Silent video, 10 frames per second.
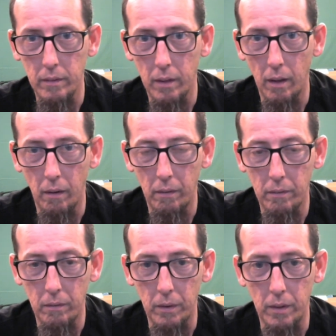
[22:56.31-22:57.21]
you know,
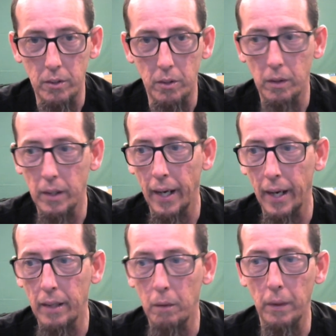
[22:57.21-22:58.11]
with the soda
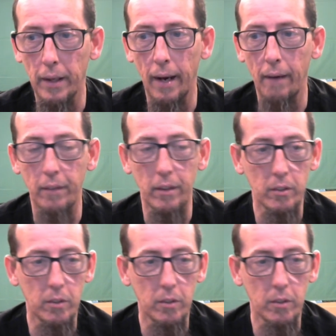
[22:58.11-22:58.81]
can or what have you.